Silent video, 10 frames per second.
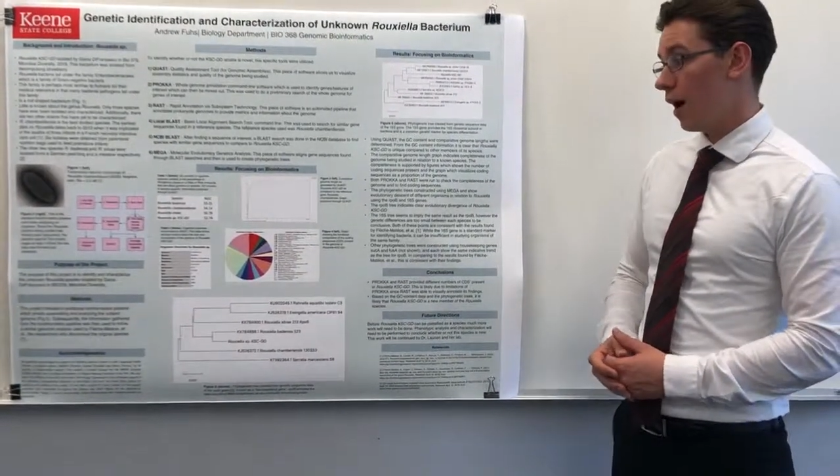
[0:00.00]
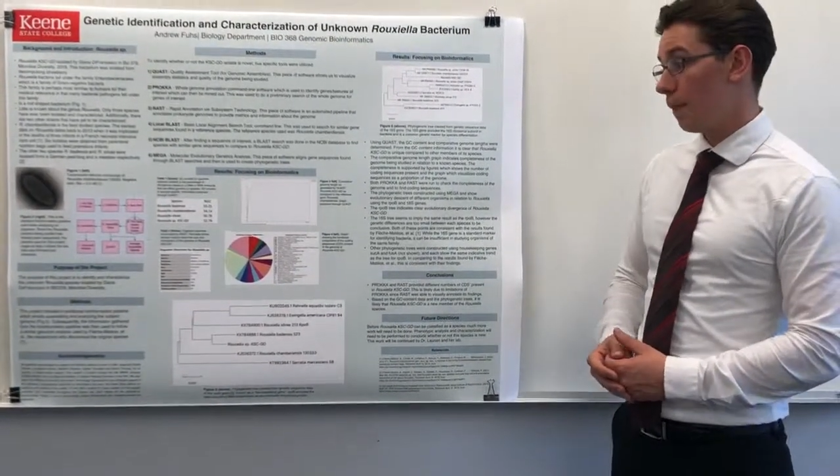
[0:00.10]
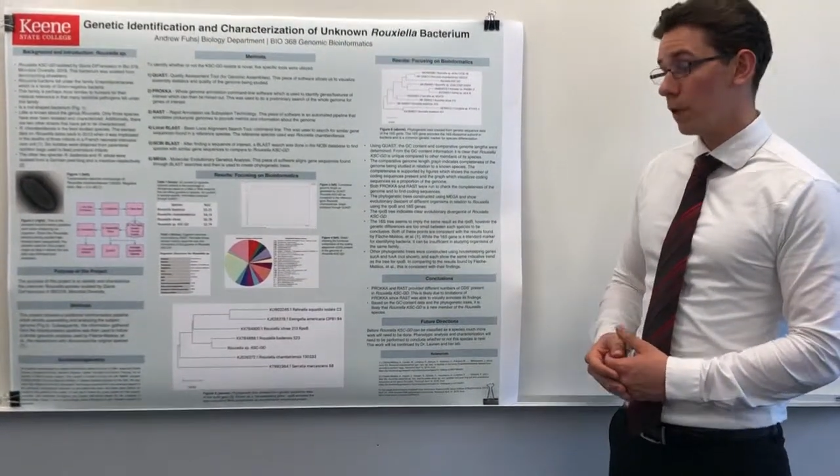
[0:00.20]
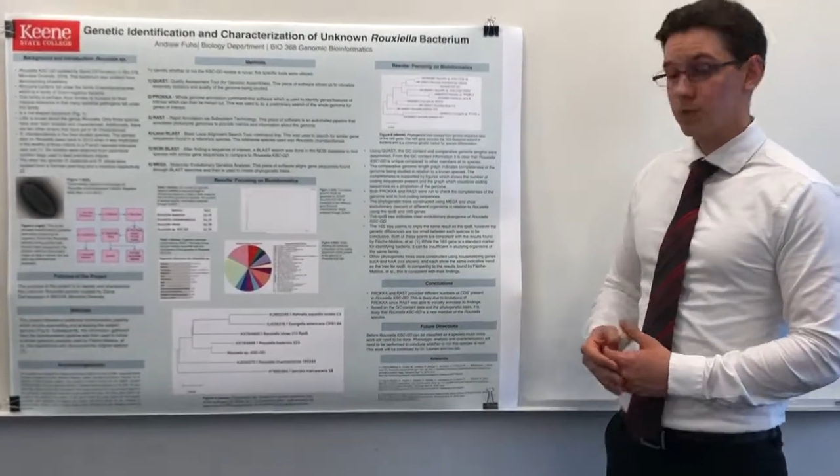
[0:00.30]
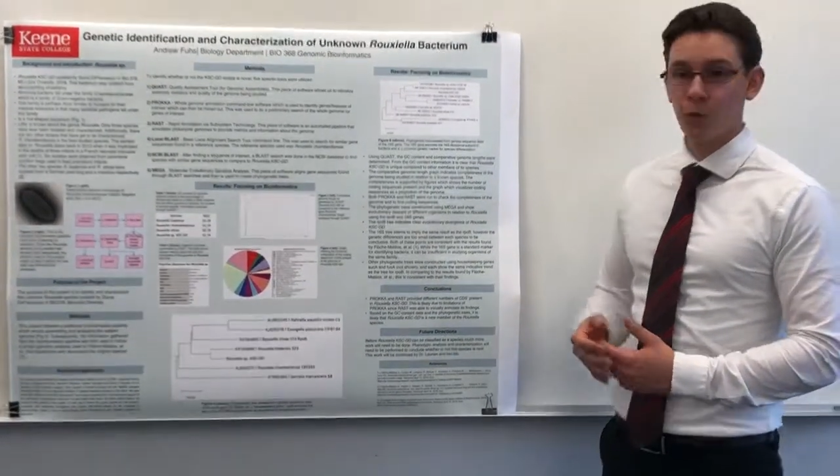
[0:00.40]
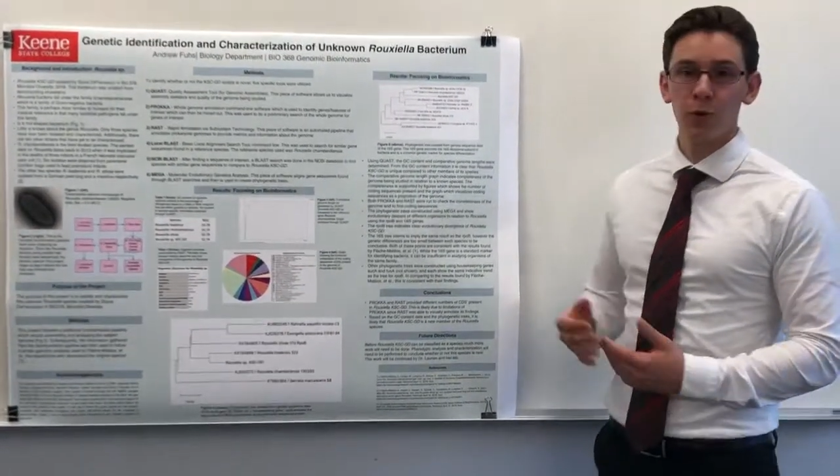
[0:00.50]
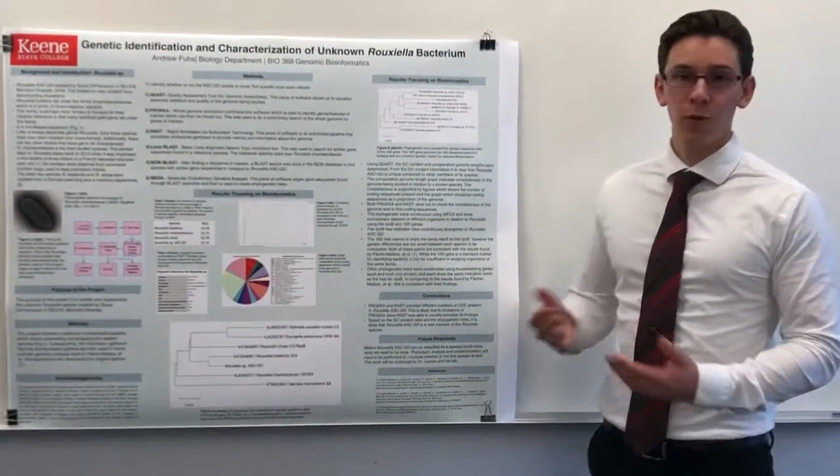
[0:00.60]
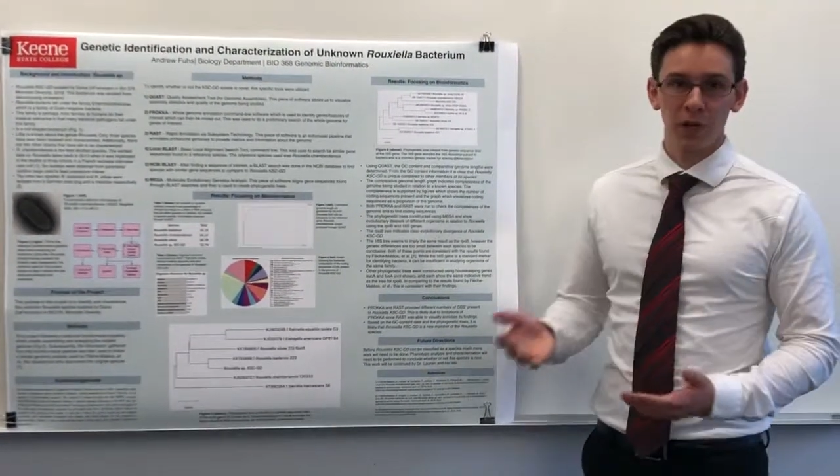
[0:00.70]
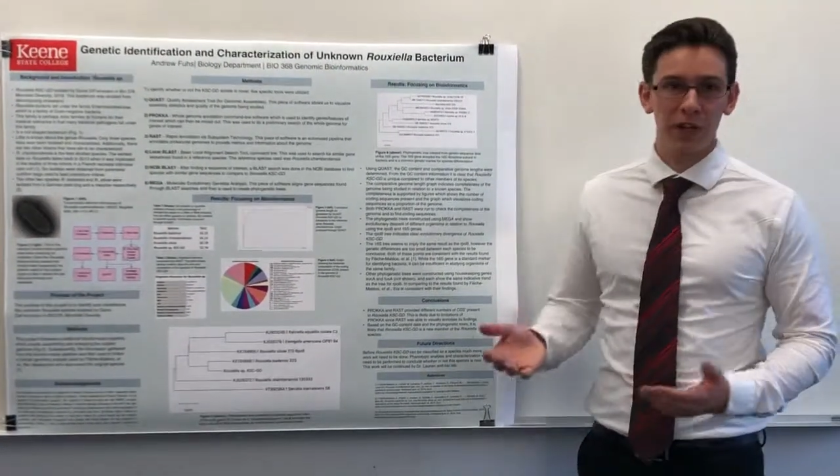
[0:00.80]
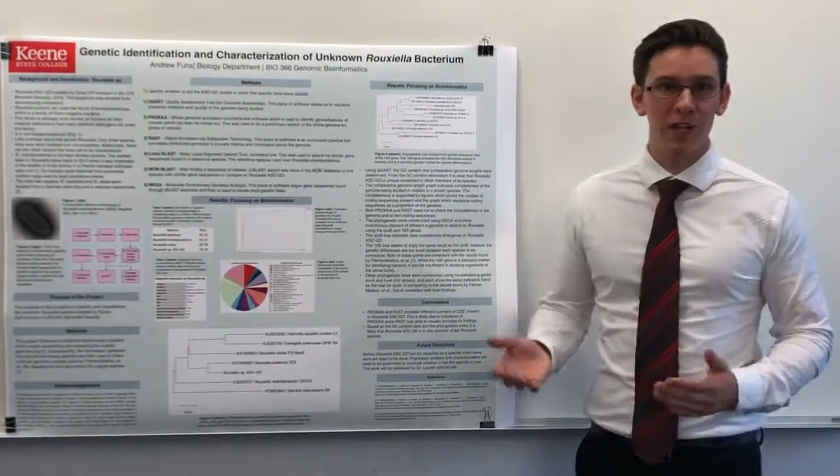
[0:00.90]
Much more
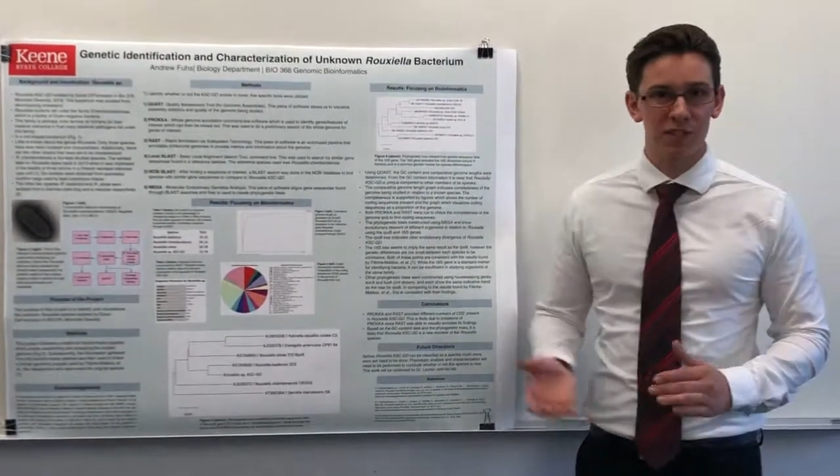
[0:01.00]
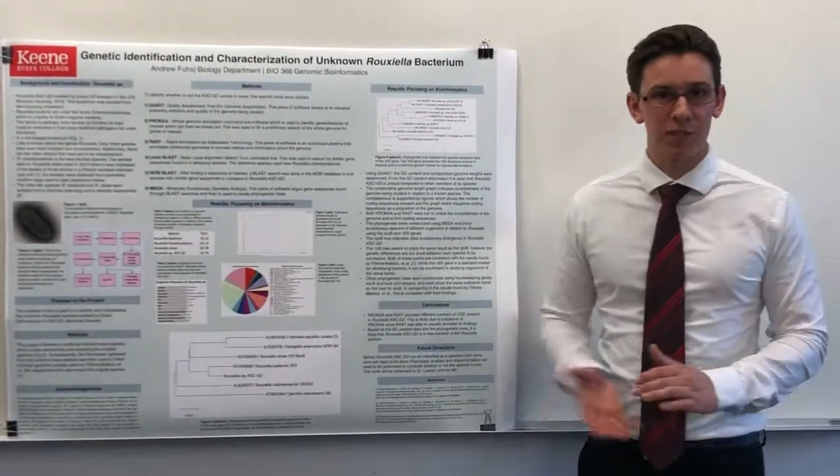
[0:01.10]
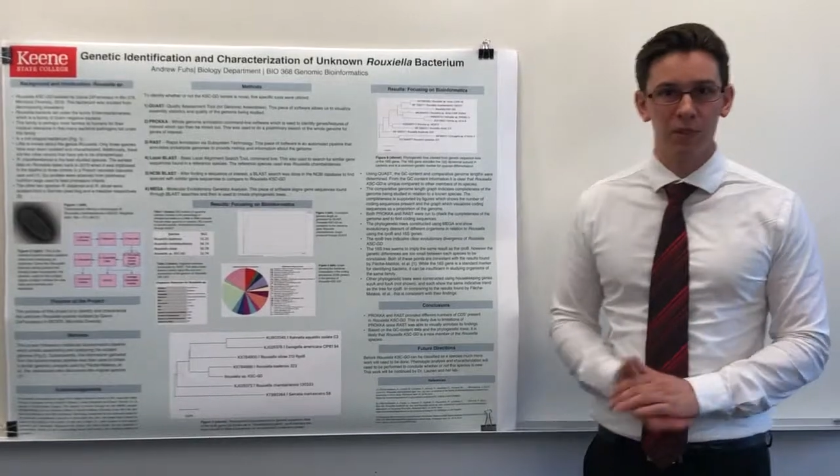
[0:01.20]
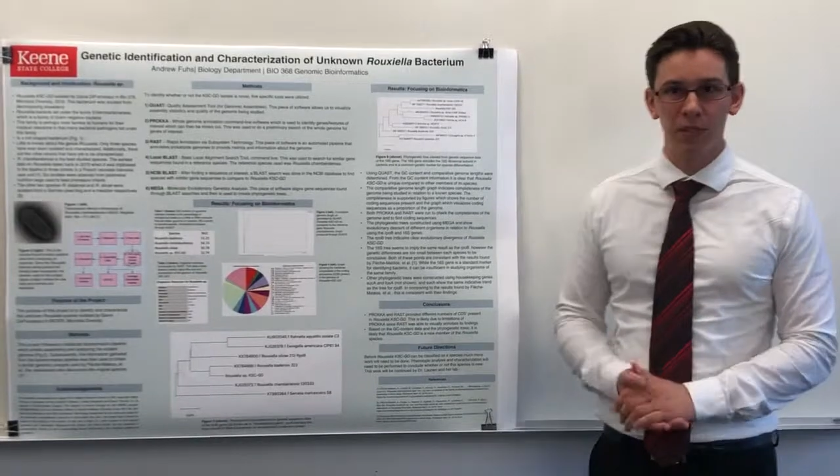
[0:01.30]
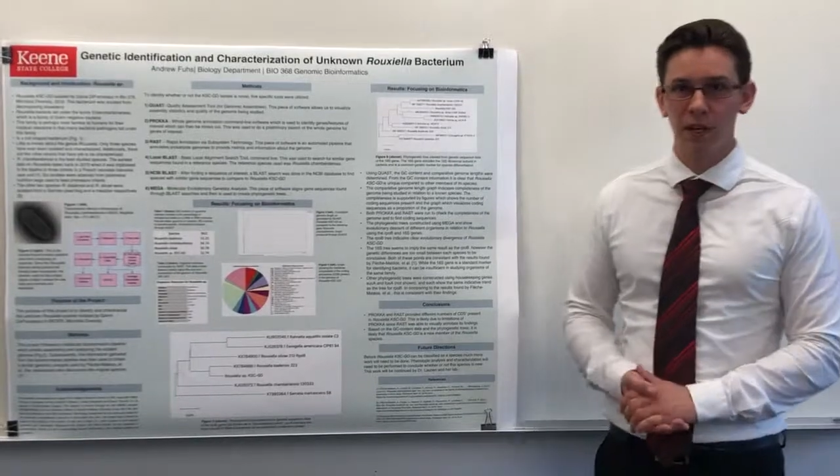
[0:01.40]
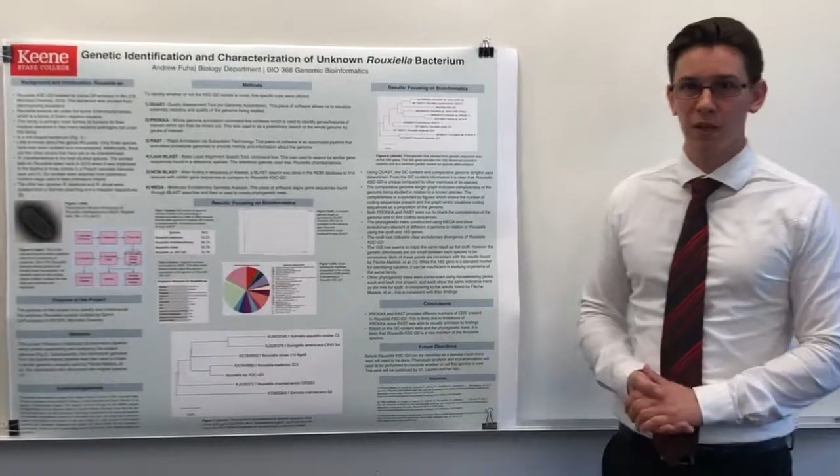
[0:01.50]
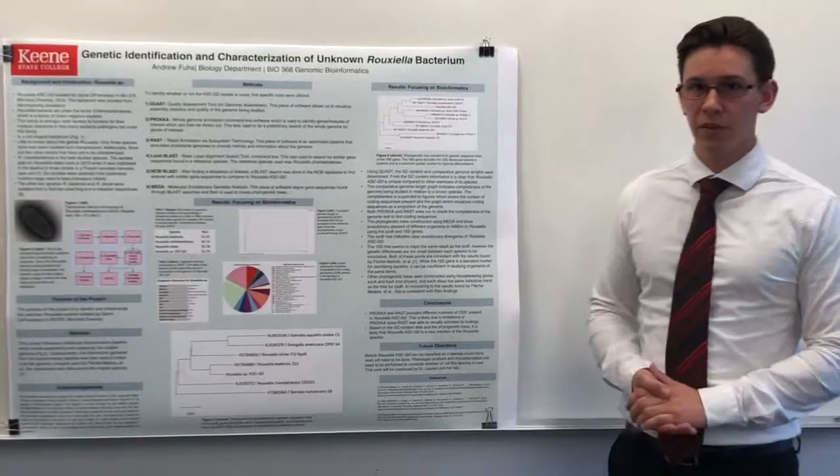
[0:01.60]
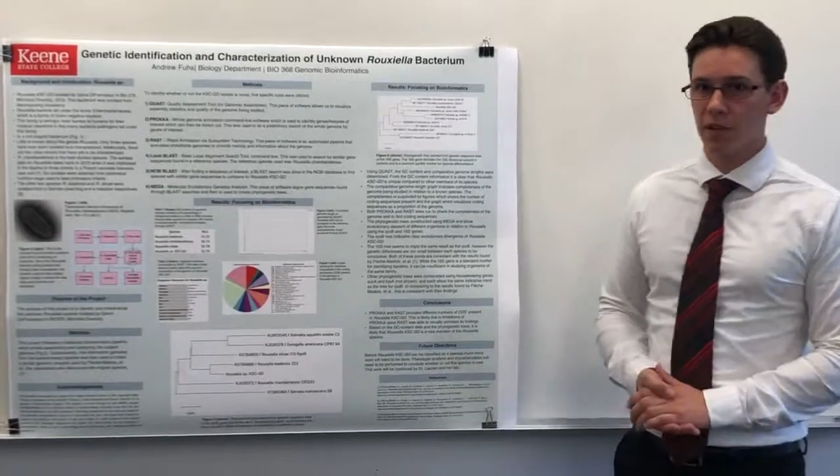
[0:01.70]
work has to be done.